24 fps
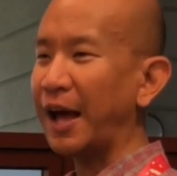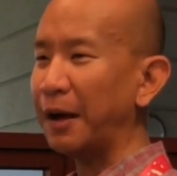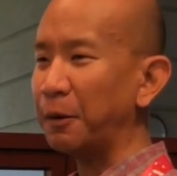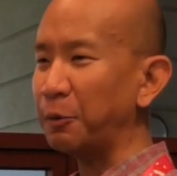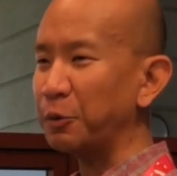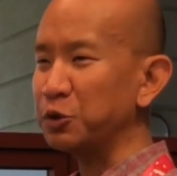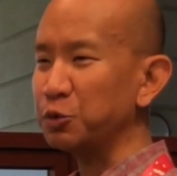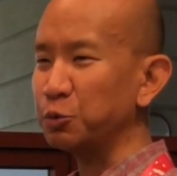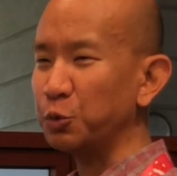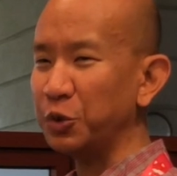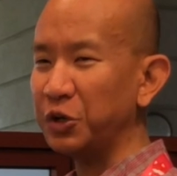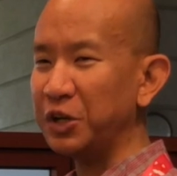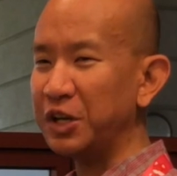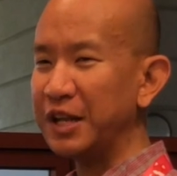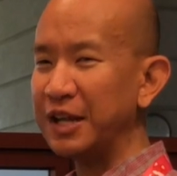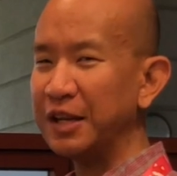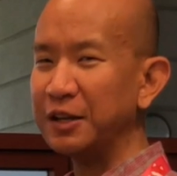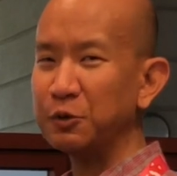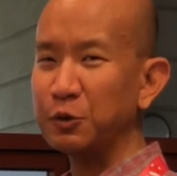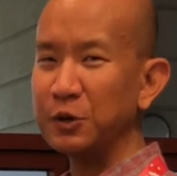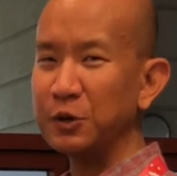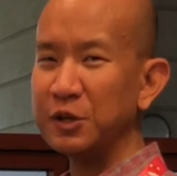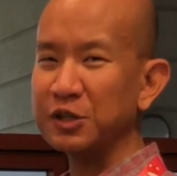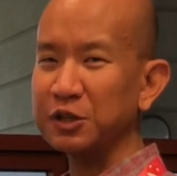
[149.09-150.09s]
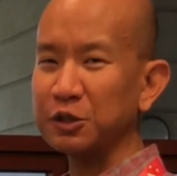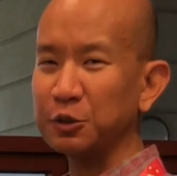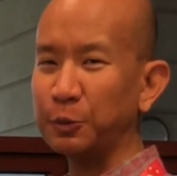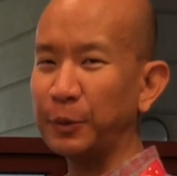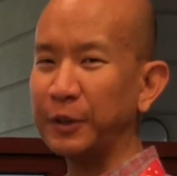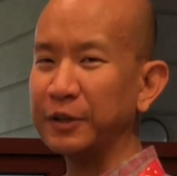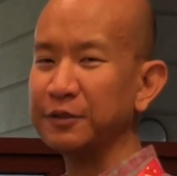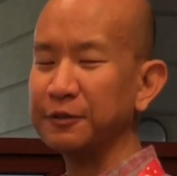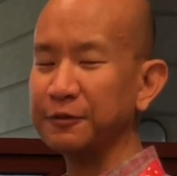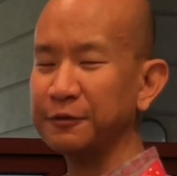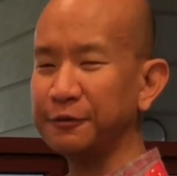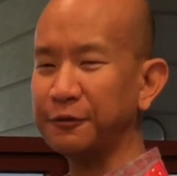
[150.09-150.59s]
which would increase the
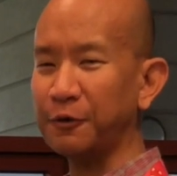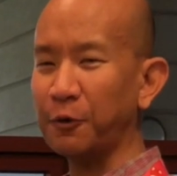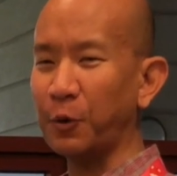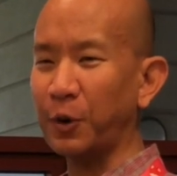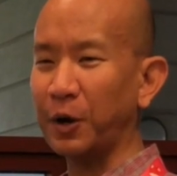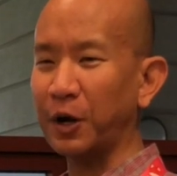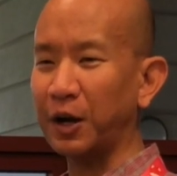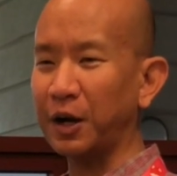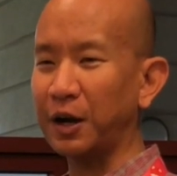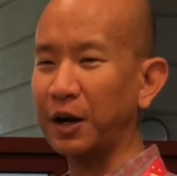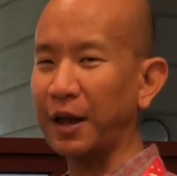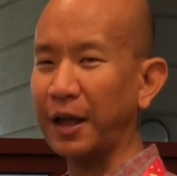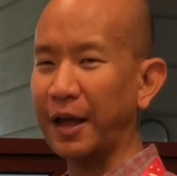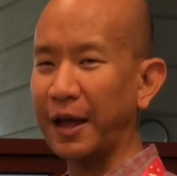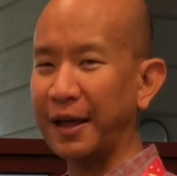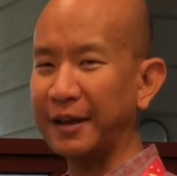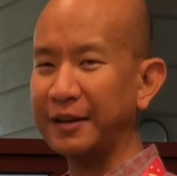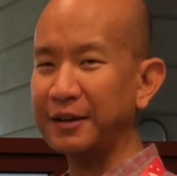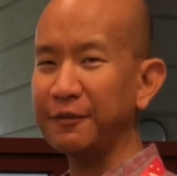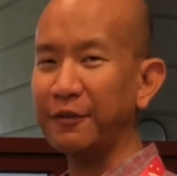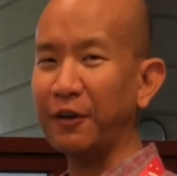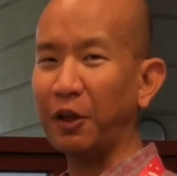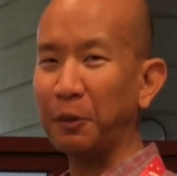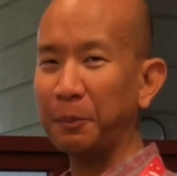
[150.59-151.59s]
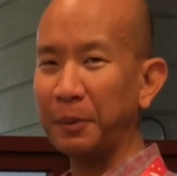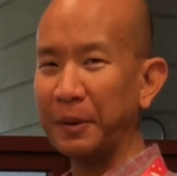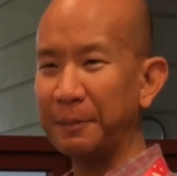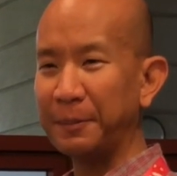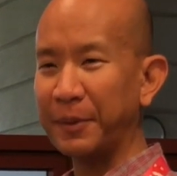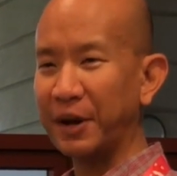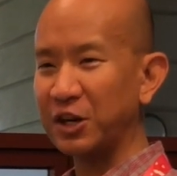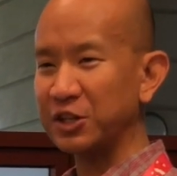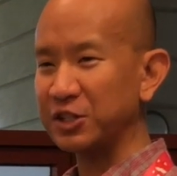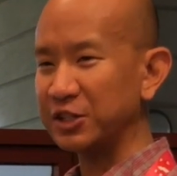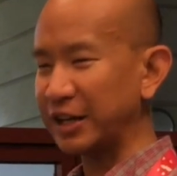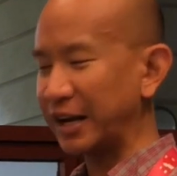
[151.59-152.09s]
risk for developing
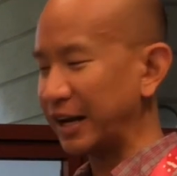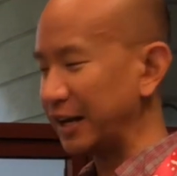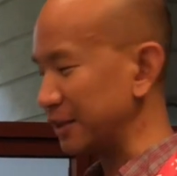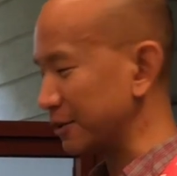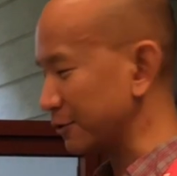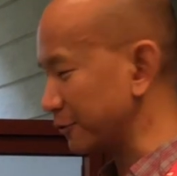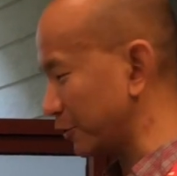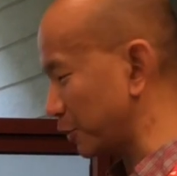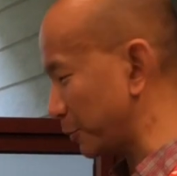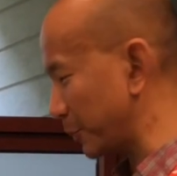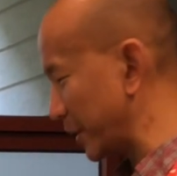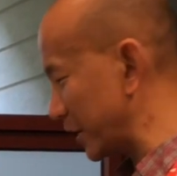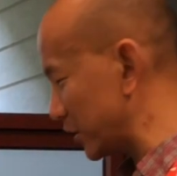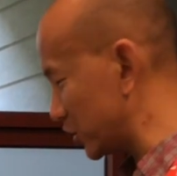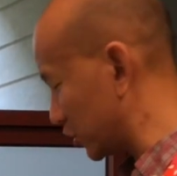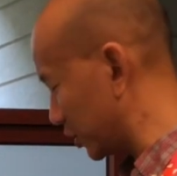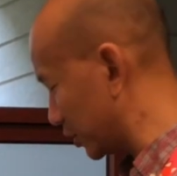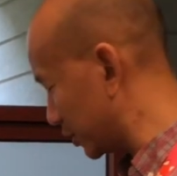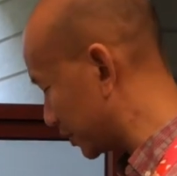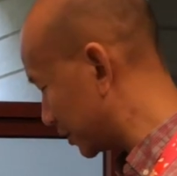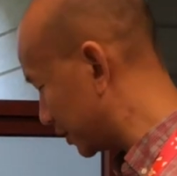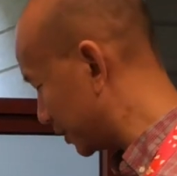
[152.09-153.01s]
peritonitis for the patient.